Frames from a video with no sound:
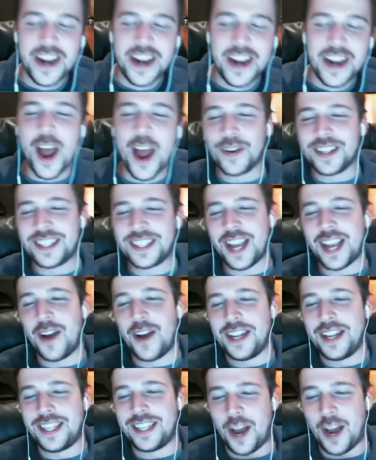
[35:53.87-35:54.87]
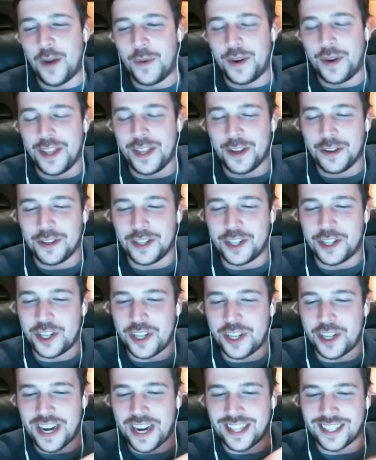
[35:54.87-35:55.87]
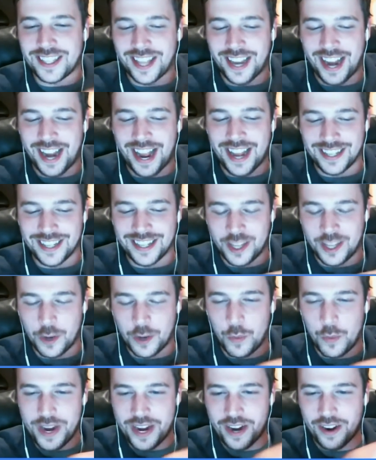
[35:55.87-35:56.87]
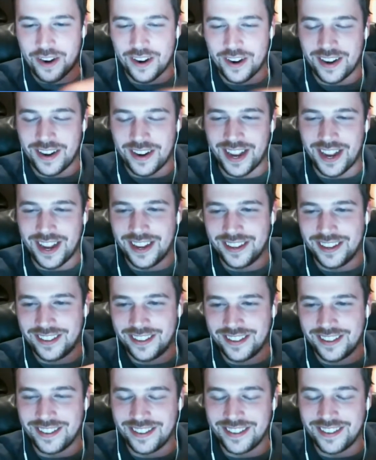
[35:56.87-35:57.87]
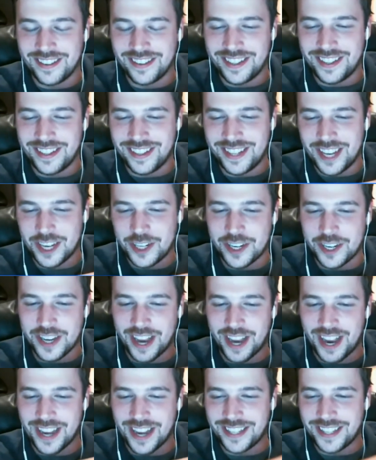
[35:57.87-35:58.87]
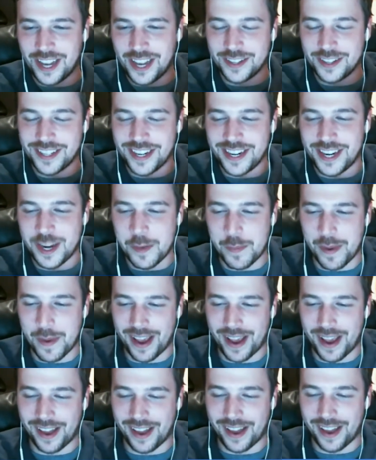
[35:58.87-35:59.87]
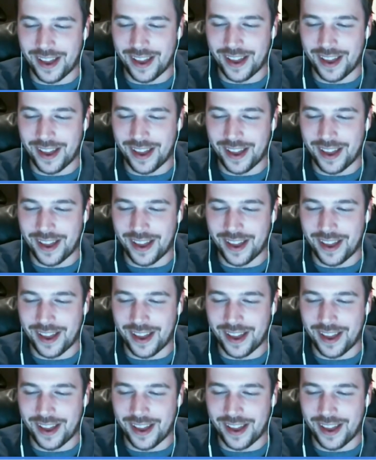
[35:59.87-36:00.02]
No, it's got one of those sheaths that has the weird digitized LCD panel.